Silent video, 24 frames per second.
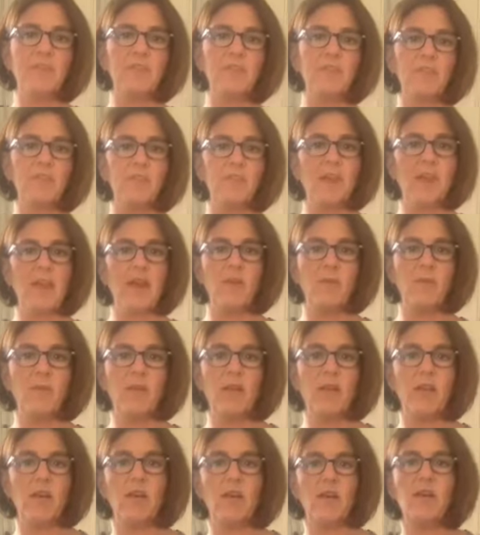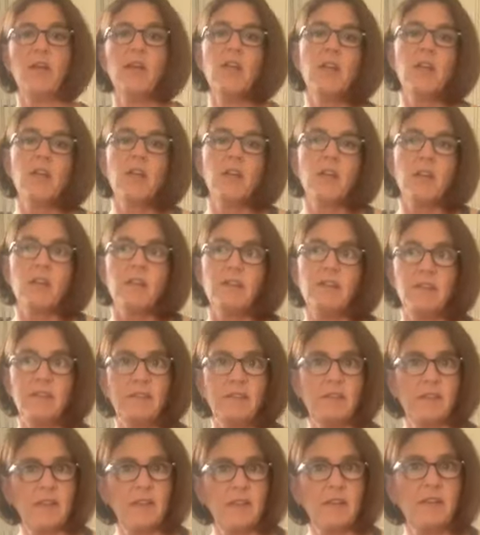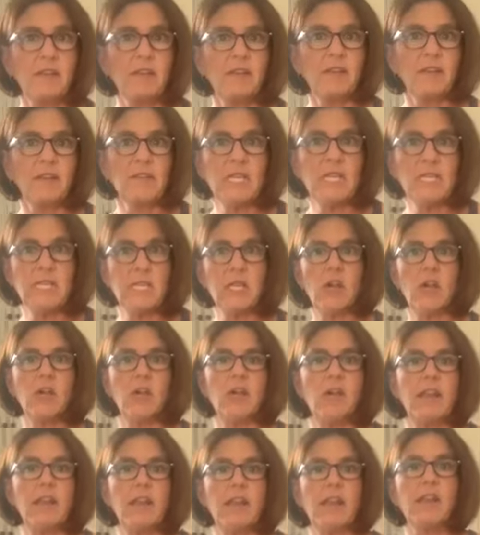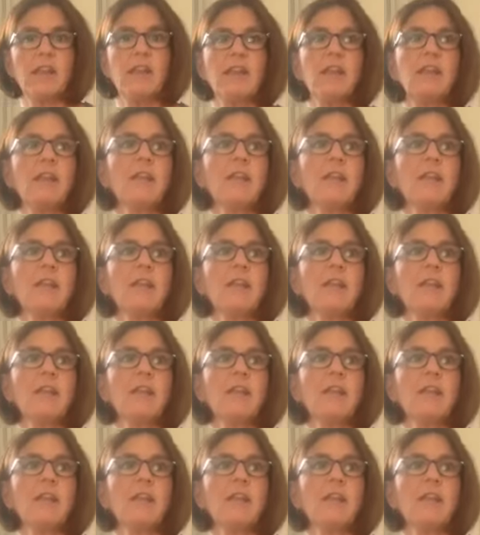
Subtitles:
So now we are distant learning.